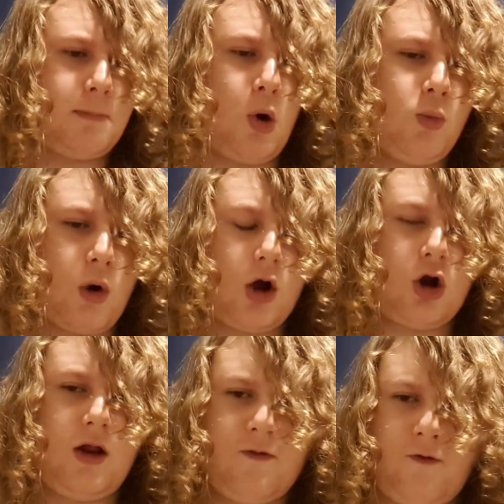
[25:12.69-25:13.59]
to the point where
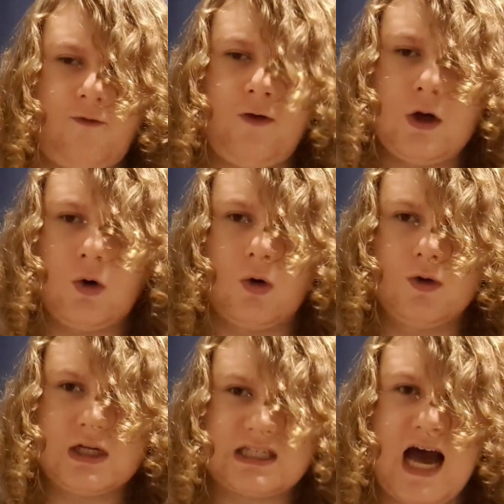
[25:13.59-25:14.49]
I couldn't even
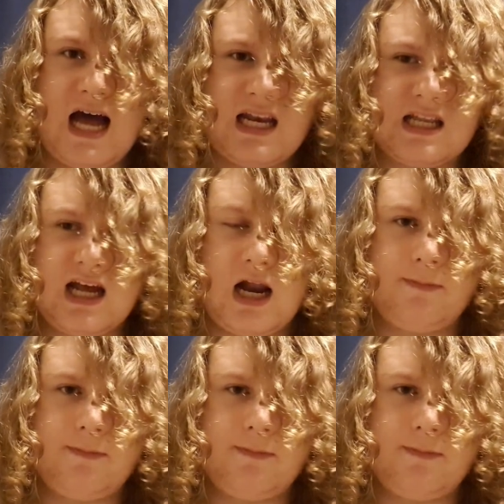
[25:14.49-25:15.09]
feel the sand,